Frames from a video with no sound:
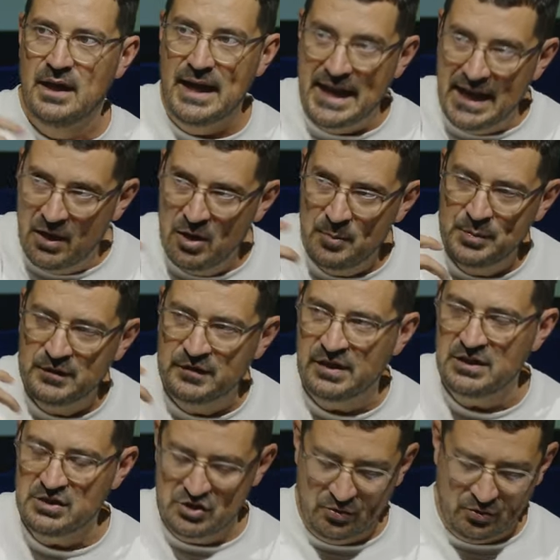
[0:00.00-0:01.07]
our
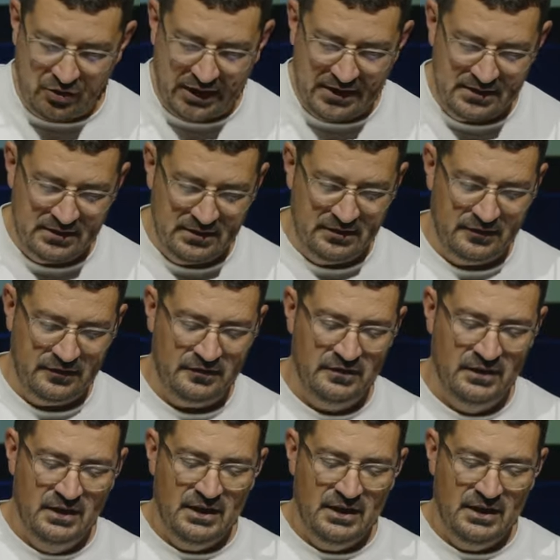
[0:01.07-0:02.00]
potential greatness